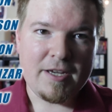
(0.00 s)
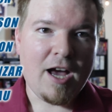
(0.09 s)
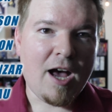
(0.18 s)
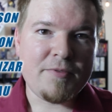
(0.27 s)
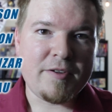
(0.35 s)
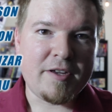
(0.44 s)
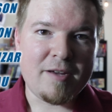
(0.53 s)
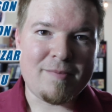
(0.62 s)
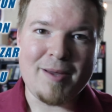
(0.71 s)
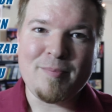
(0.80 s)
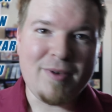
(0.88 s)
coffee in
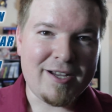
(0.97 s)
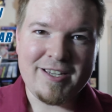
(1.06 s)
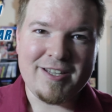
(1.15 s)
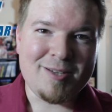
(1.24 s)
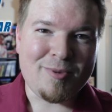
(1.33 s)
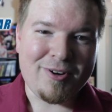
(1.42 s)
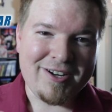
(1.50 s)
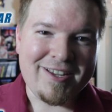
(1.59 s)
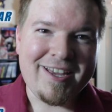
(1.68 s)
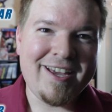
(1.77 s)
my mug in the morning,